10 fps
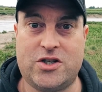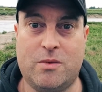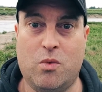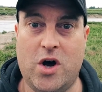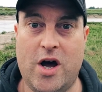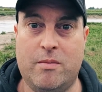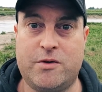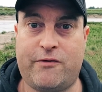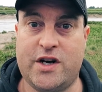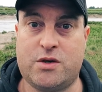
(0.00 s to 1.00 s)
some
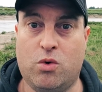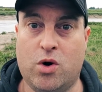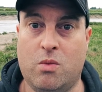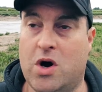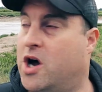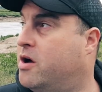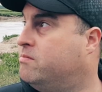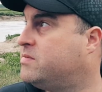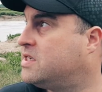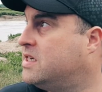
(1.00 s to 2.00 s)
worms, freshwater
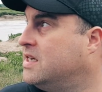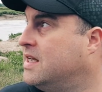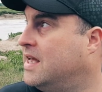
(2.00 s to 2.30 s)
worms.